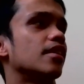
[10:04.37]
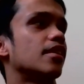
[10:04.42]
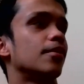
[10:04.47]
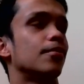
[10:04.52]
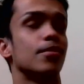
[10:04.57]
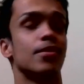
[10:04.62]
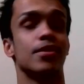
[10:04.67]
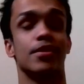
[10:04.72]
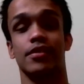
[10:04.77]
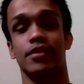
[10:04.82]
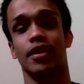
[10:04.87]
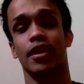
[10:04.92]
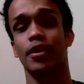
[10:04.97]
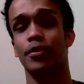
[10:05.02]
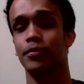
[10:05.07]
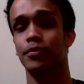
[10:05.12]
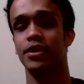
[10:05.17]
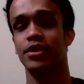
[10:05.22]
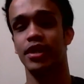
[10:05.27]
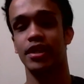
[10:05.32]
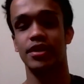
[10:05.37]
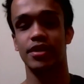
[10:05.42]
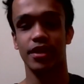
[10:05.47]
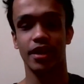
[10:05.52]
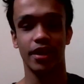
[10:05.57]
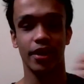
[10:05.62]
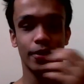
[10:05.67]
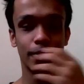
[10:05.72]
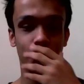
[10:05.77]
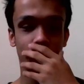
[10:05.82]
he was talking with Jay
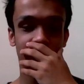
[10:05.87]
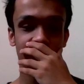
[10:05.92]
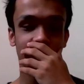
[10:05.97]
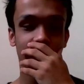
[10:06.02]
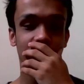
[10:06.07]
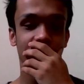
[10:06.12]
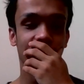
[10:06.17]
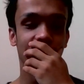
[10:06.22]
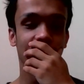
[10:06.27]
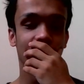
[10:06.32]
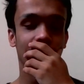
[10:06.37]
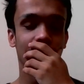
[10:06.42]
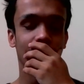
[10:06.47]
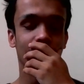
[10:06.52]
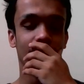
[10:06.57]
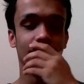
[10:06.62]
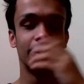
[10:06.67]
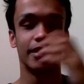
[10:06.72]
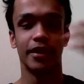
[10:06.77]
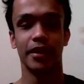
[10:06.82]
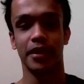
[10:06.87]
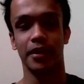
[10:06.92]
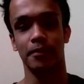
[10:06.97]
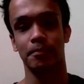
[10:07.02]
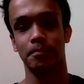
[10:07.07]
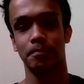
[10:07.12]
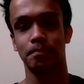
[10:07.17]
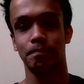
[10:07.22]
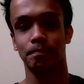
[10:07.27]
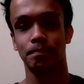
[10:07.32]
Shetty or whatever, and
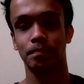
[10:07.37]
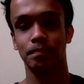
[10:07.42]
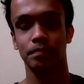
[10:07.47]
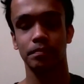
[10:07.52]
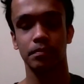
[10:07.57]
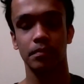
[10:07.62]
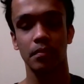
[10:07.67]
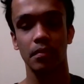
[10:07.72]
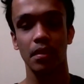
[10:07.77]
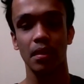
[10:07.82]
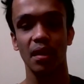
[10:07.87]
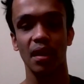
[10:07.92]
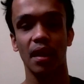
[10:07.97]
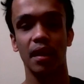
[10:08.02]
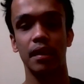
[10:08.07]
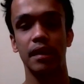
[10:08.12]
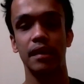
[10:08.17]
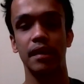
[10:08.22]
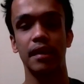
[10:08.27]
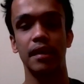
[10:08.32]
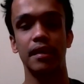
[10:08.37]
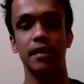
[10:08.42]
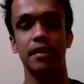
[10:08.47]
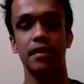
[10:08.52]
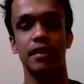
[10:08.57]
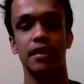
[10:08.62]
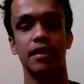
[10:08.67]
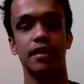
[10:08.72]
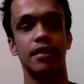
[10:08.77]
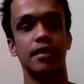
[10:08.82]
then
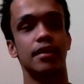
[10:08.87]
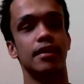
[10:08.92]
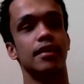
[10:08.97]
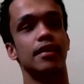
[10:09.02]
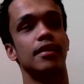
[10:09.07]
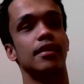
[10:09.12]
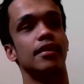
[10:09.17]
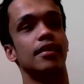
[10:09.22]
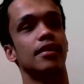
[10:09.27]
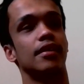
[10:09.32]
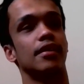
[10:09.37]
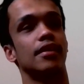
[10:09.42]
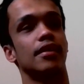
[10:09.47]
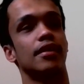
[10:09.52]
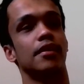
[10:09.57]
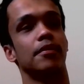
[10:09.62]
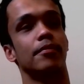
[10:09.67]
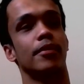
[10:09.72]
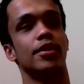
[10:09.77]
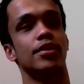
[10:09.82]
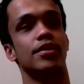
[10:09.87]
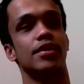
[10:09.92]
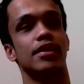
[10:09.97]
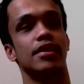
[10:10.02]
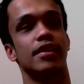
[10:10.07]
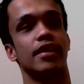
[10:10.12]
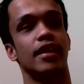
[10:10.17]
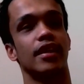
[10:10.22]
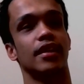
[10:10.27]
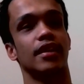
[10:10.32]
he
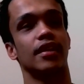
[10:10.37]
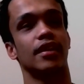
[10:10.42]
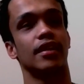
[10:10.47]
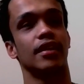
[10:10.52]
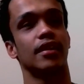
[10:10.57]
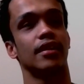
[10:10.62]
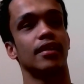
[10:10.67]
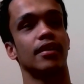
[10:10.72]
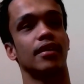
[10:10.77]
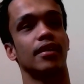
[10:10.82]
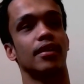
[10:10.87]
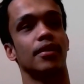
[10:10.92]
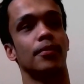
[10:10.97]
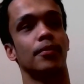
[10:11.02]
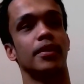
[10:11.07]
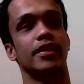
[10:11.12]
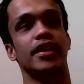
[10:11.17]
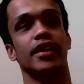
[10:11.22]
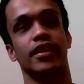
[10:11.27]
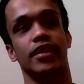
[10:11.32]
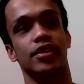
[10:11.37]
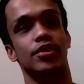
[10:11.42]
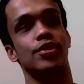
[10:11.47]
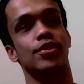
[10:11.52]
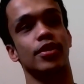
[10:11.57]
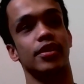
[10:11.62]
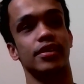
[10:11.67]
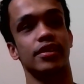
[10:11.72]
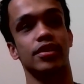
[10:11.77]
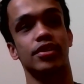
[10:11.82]
mentioned that when they
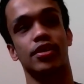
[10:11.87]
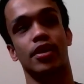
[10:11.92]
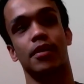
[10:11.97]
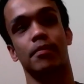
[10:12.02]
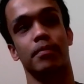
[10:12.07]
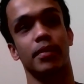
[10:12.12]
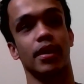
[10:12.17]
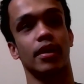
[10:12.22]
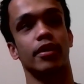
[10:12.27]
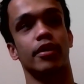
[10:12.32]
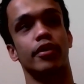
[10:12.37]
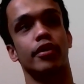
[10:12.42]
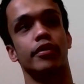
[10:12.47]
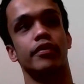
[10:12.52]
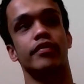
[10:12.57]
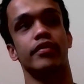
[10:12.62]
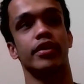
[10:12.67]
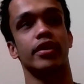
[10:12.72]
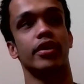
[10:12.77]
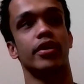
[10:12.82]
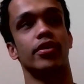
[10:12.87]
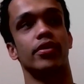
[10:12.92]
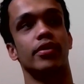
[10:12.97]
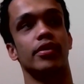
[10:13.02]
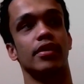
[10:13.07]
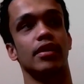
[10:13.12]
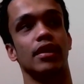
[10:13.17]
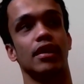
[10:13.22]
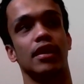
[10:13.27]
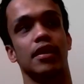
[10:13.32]
touched on the topic of,
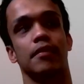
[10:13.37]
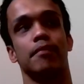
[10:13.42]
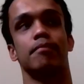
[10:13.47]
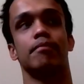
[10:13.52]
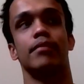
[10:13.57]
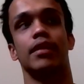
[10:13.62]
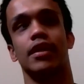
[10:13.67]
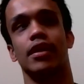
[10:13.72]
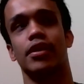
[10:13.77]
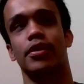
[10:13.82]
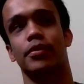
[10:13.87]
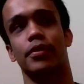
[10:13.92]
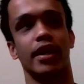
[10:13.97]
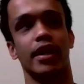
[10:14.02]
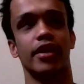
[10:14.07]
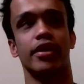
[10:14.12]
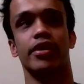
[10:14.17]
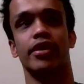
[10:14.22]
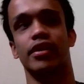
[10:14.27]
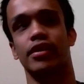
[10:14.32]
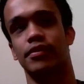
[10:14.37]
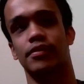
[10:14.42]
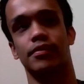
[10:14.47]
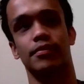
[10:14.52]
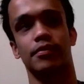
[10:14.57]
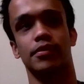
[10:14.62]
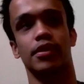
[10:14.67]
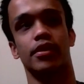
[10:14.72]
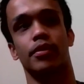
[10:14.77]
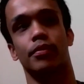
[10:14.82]
him being a writer and,
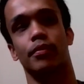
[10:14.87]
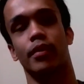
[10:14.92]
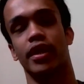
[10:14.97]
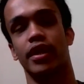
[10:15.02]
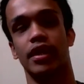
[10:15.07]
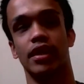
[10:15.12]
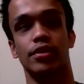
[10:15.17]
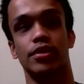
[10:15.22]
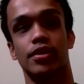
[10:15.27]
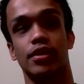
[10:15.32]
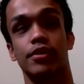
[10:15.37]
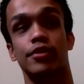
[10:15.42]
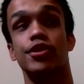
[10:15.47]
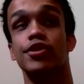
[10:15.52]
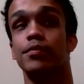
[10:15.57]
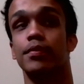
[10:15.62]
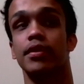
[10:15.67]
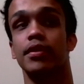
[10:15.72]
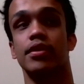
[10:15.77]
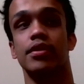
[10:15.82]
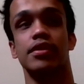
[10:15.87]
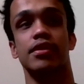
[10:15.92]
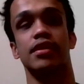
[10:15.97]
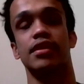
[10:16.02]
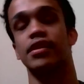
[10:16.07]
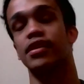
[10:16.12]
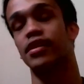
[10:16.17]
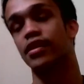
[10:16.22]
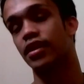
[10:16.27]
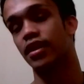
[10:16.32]
writing children's books
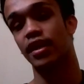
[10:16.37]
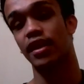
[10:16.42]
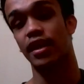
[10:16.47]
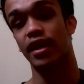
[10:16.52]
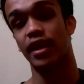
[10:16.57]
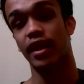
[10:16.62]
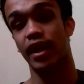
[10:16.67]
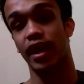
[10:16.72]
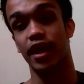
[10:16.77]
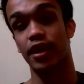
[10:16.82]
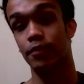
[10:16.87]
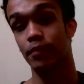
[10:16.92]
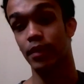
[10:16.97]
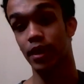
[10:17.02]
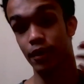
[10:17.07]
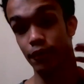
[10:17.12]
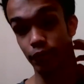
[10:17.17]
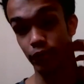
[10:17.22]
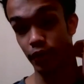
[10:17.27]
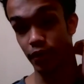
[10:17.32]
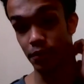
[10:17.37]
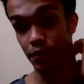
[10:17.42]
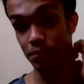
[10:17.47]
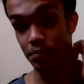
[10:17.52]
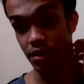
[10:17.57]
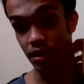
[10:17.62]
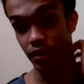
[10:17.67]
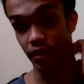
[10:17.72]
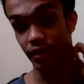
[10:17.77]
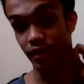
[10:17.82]
and animated
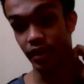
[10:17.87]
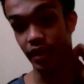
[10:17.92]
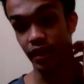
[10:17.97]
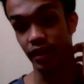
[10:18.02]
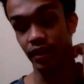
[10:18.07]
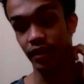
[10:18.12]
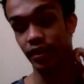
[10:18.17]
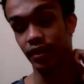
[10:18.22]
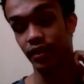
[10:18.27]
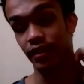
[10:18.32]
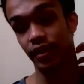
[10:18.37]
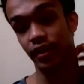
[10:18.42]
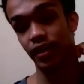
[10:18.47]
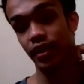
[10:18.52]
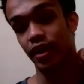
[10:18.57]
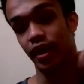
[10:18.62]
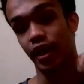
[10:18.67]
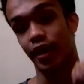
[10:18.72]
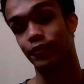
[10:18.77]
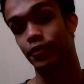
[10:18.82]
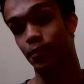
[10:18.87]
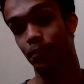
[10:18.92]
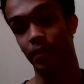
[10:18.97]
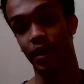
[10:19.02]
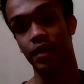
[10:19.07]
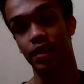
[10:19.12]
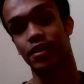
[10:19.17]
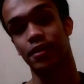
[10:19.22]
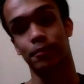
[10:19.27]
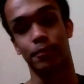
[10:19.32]
films and all that after
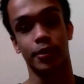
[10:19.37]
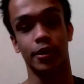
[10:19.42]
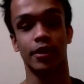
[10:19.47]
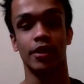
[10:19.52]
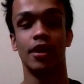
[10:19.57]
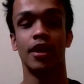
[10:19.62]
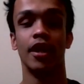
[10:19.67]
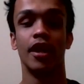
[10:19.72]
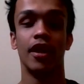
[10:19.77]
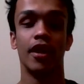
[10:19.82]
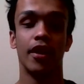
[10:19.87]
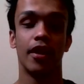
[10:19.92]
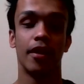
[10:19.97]
basketball,